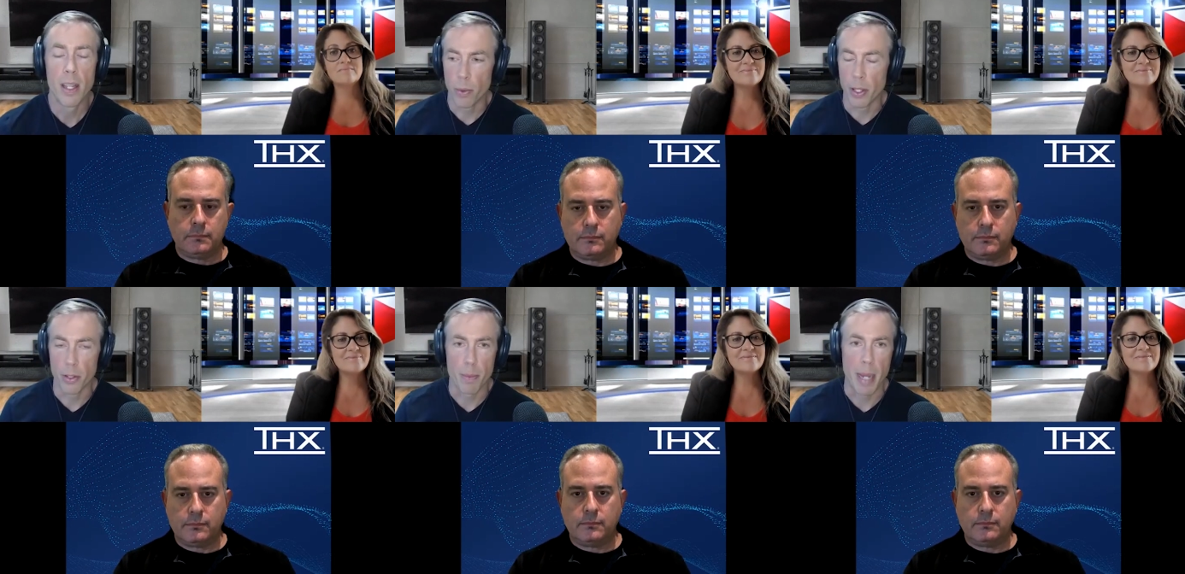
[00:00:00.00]
Speaker 1: So
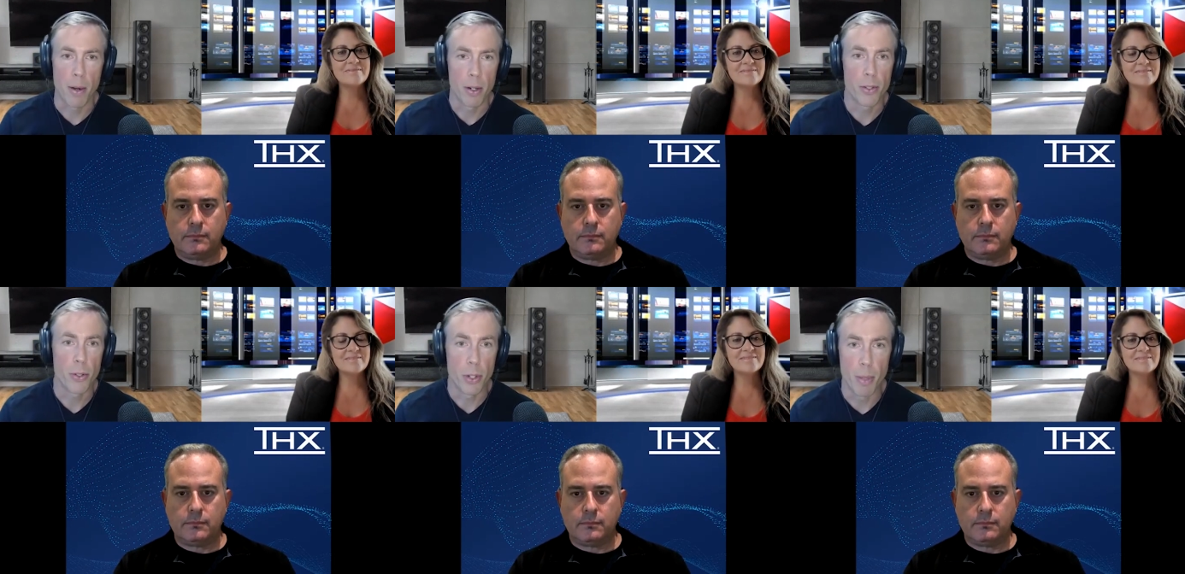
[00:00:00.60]
whether it's a powered
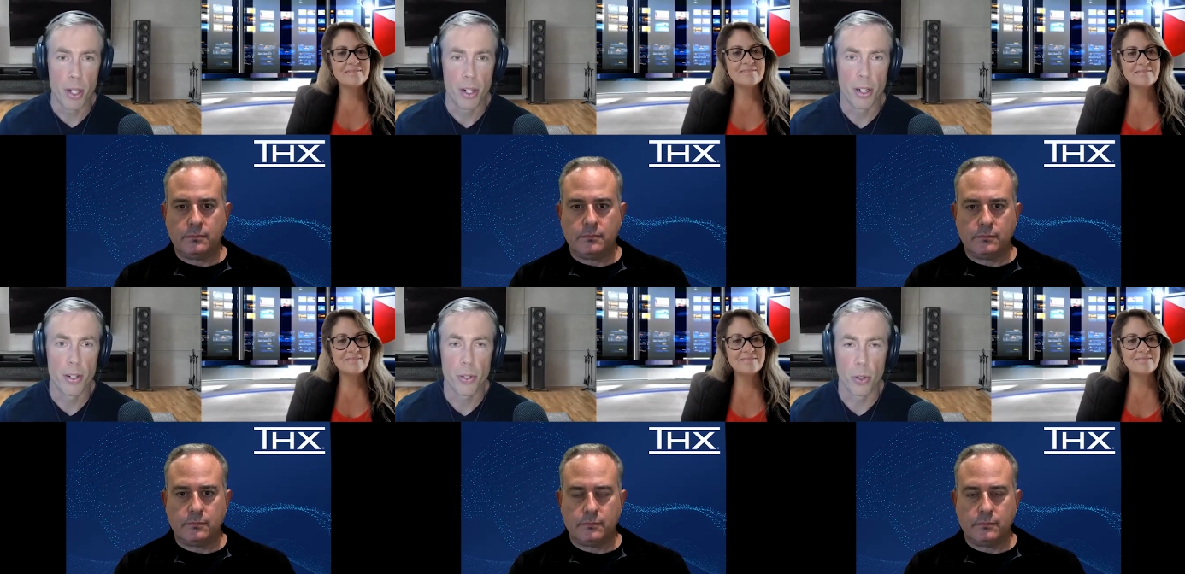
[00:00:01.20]
studio
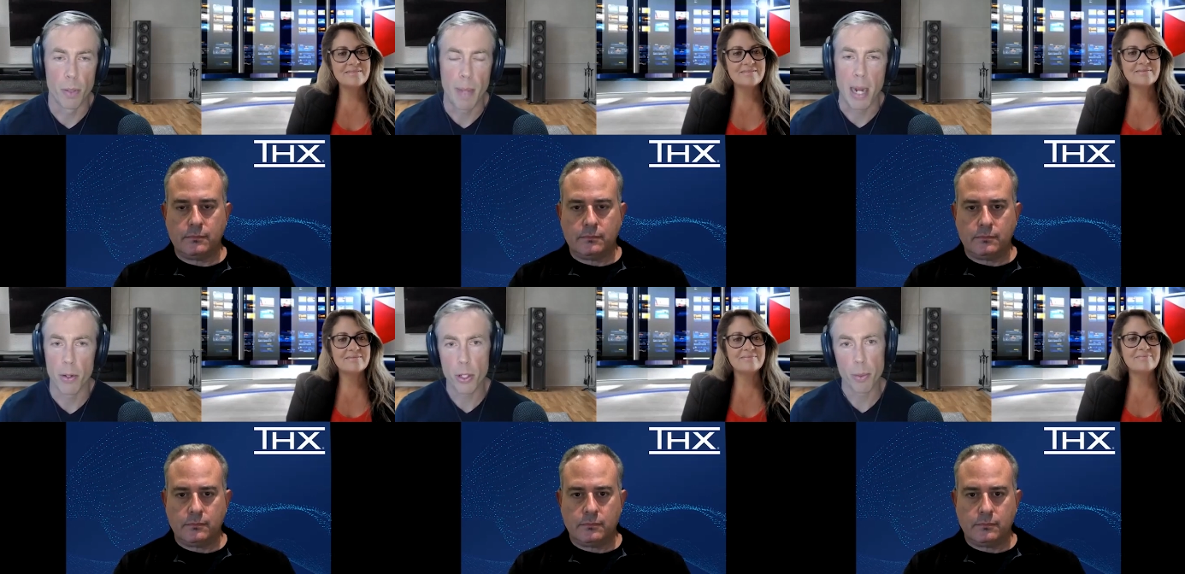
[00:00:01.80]
monitors or a
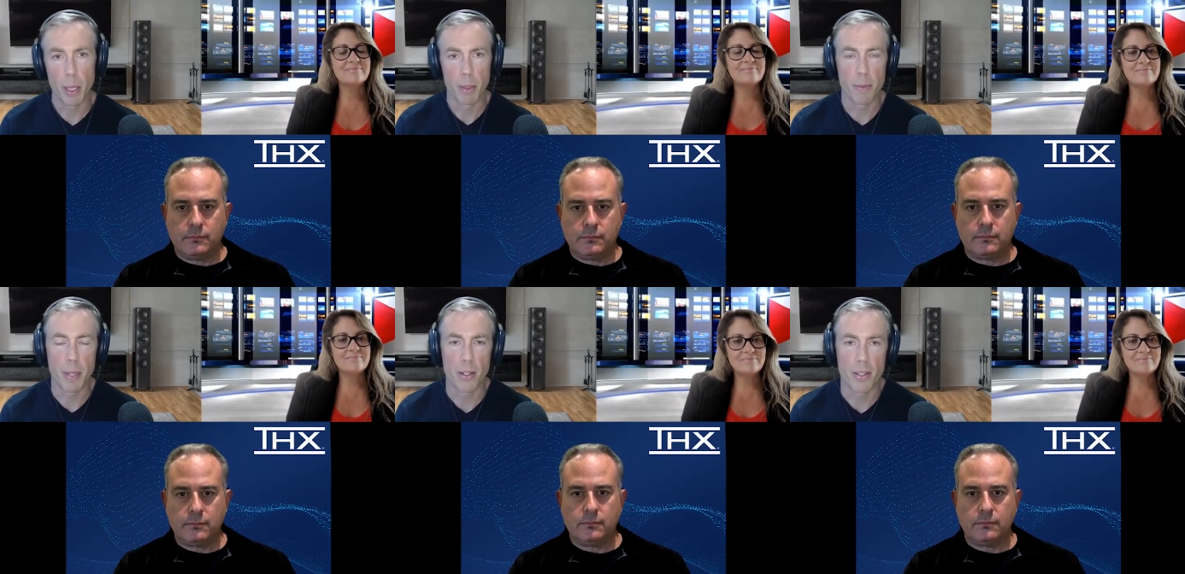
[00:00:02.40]
powered 2.1
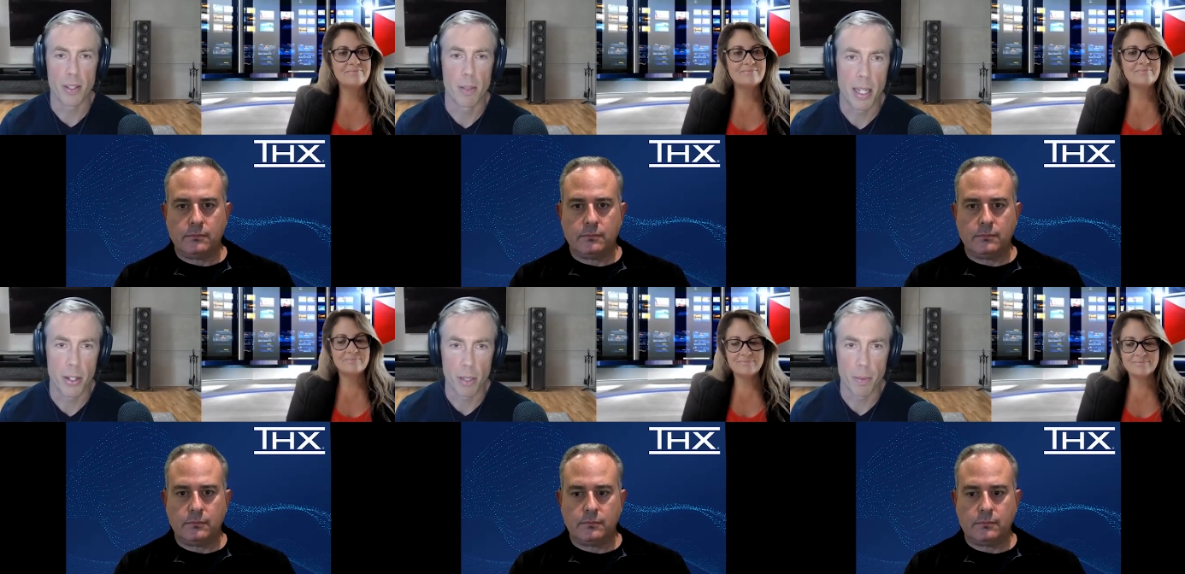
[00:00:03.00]
speaker system
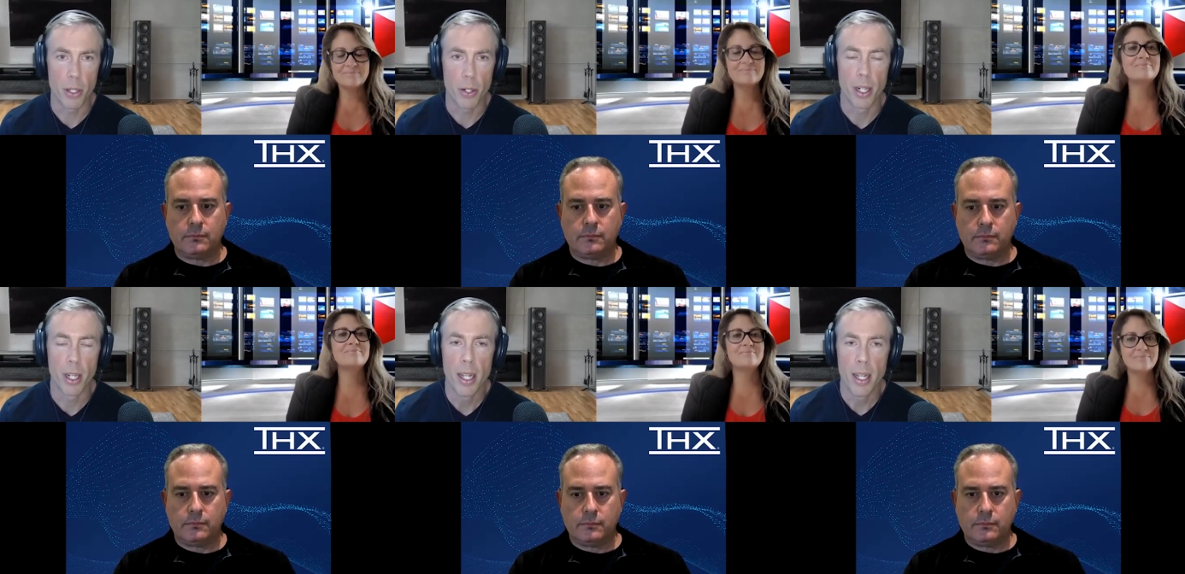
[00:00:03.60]
at your
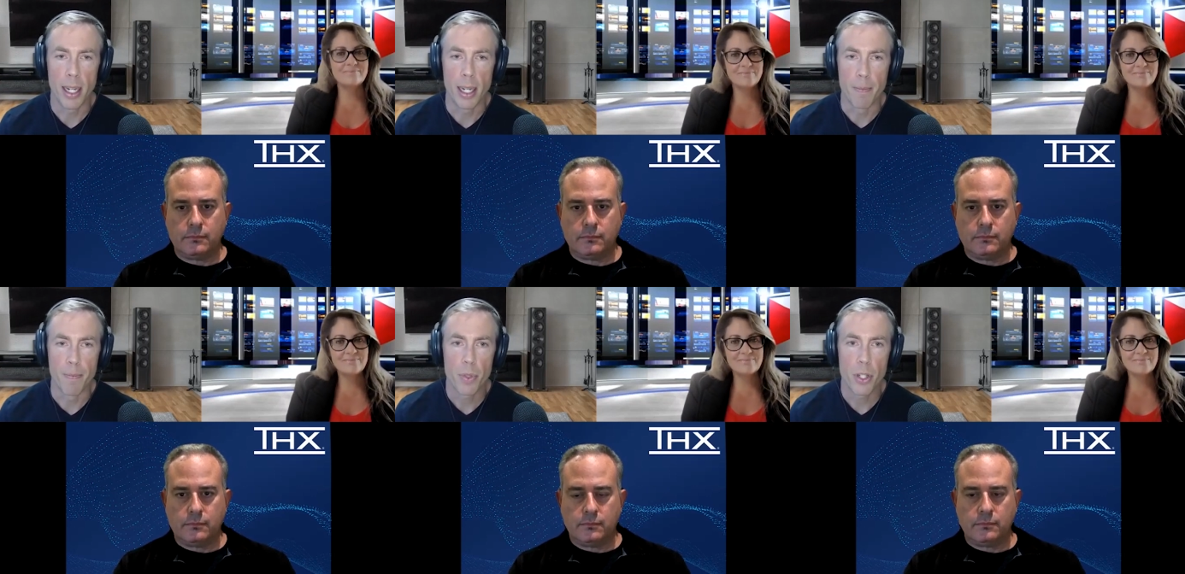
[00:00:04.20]
computer,
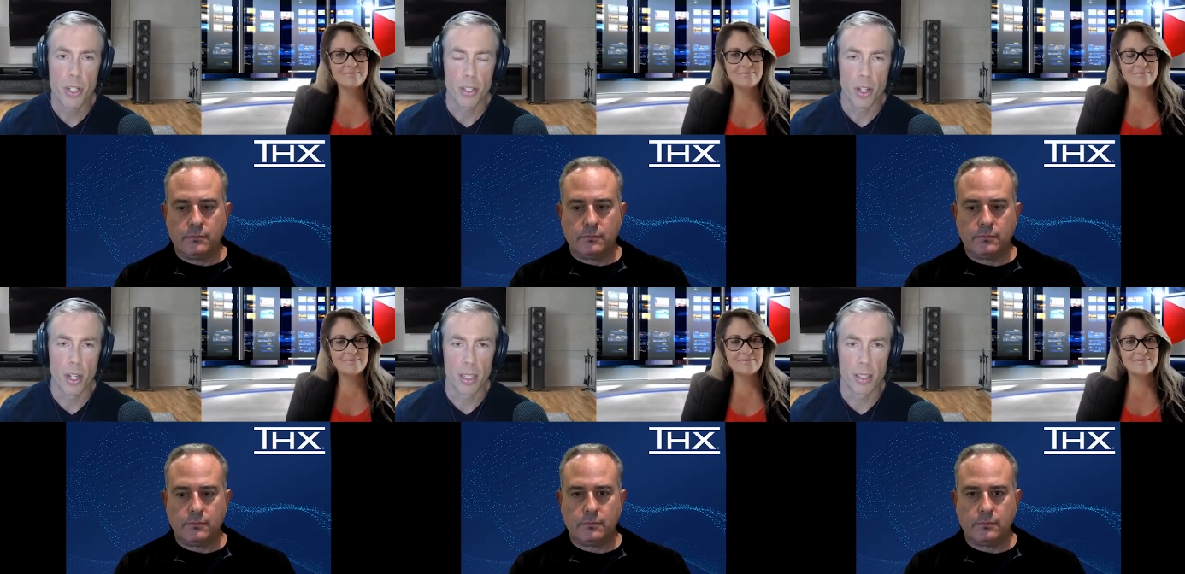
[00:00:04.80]
um,
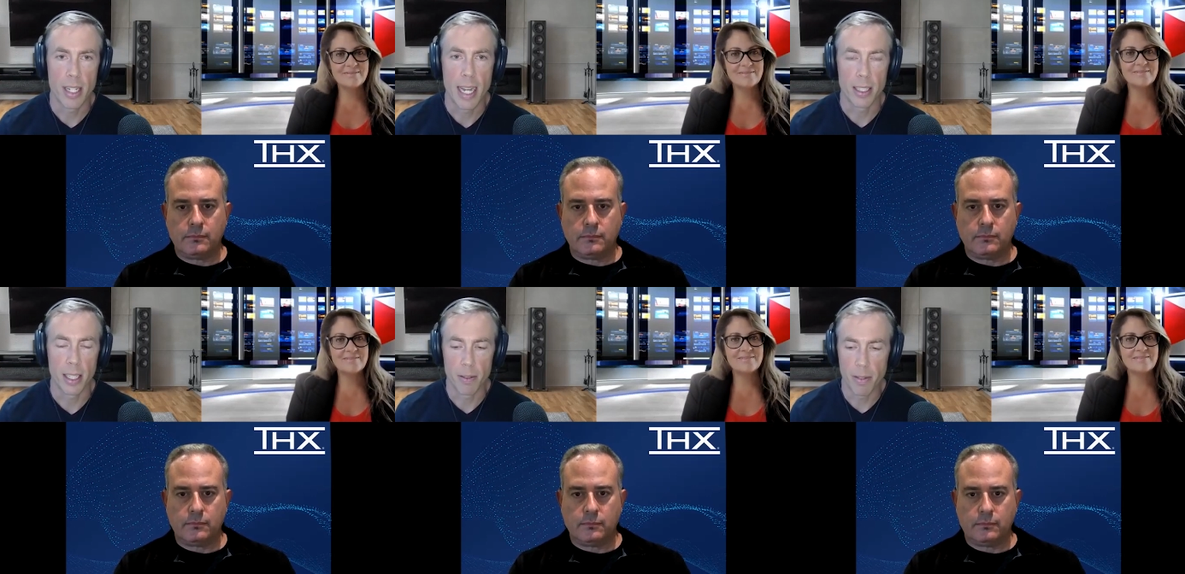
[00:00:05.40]
Onyx can
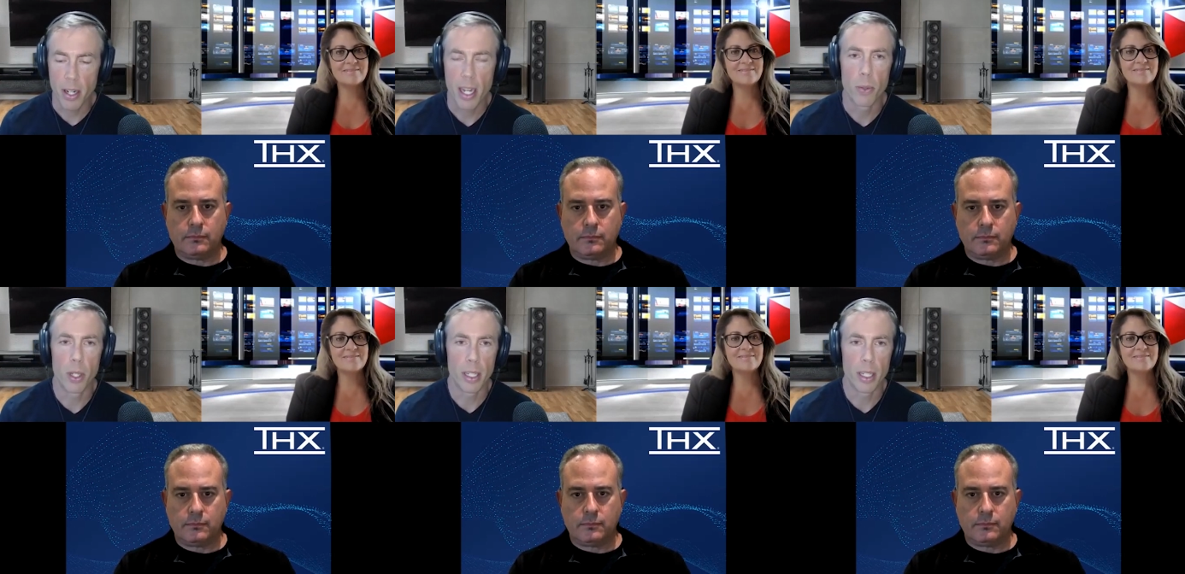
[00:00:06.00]
act like a very high